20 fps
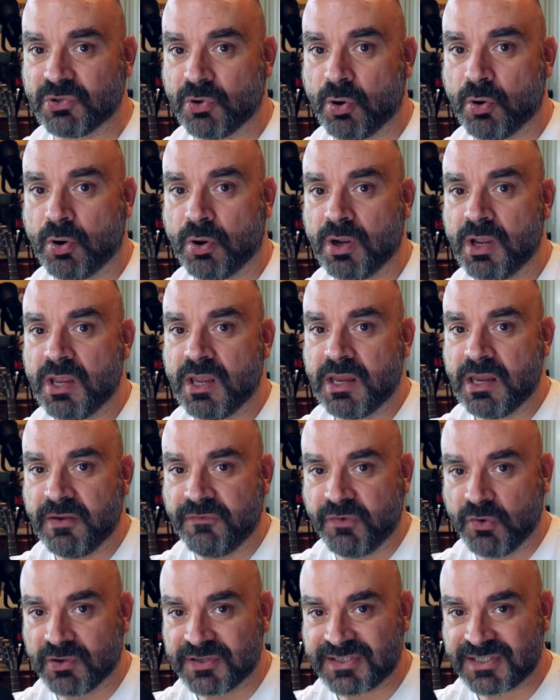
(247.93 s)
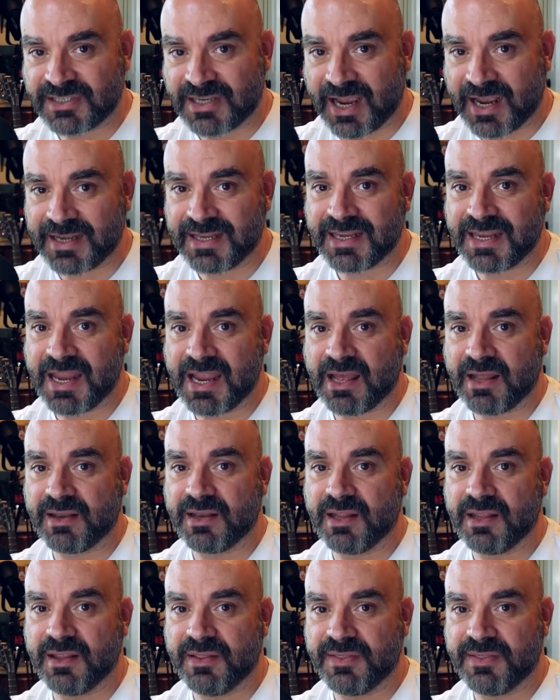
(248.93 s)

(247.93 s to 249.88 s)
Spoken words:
or if you're starting out